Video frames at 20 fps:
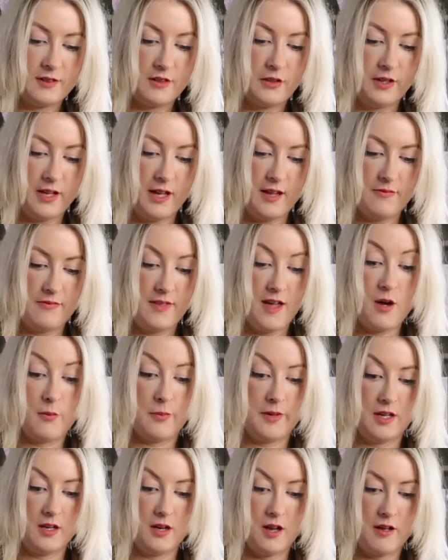Okay,
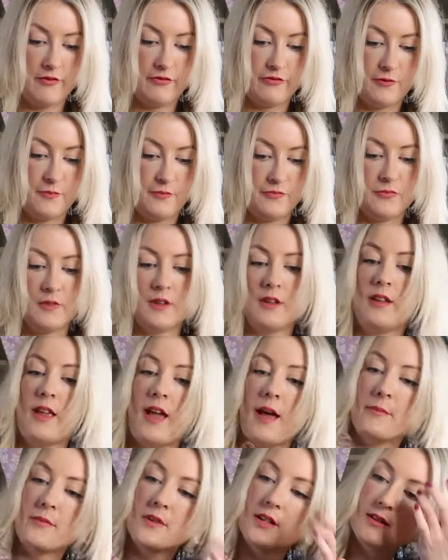that'll be enough.
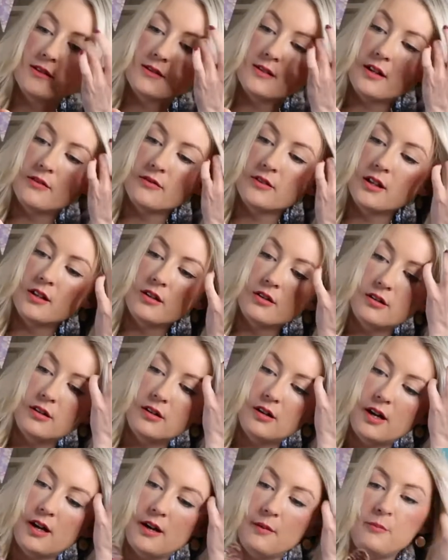Yeah, it's definitely
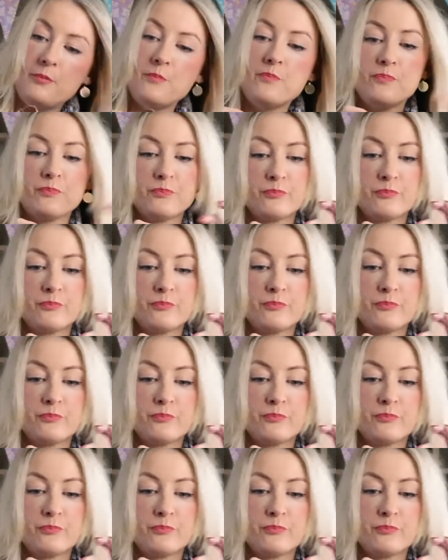got